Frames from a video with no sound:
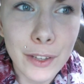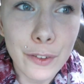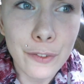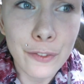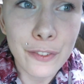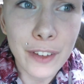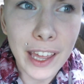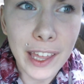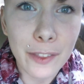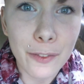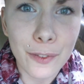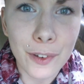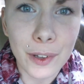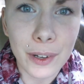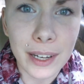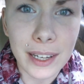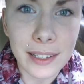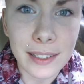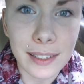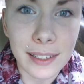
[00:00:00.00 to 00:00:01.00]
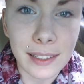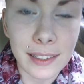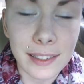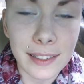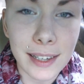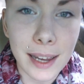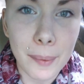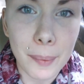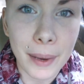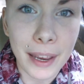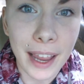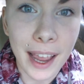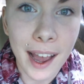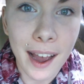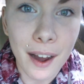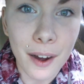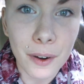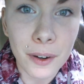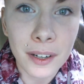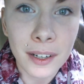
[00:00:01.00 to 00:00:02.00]
faithfulness and stepping
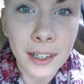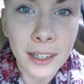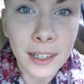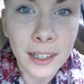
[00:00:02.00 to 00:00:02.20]
out.